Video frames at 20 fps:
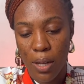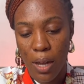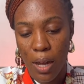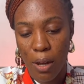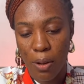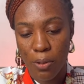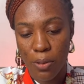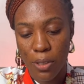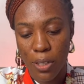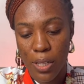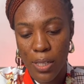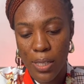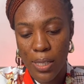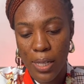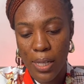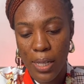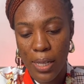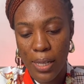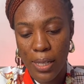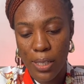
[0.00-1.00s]
I'll just
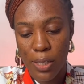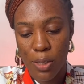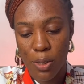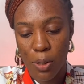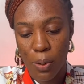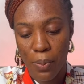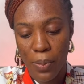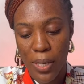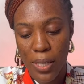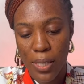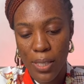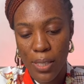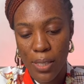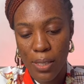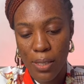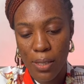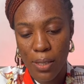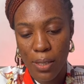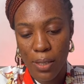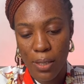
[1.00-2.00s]
click
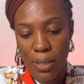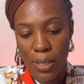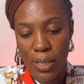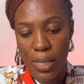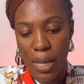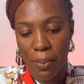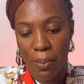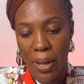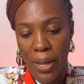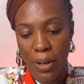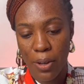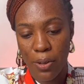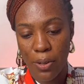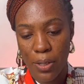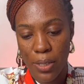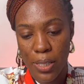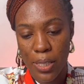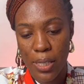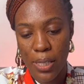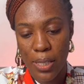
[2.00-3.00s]
submit. These are my
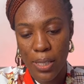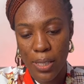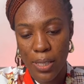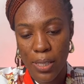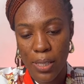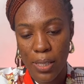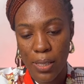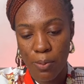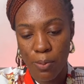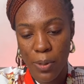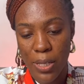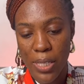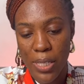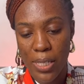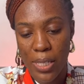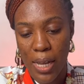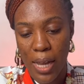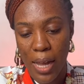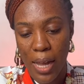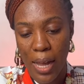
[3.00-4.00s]
courses,
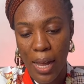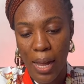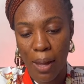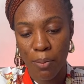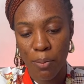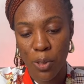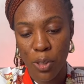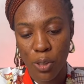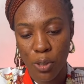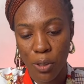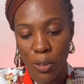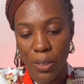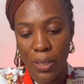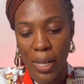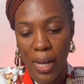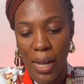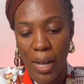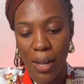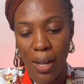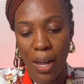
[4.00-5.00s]
which I'm sure
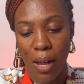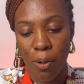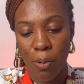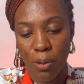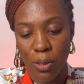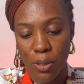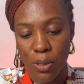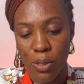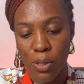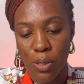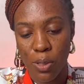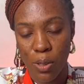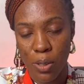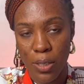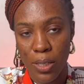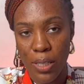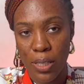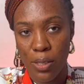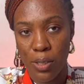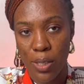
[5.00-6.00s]
that I want to study in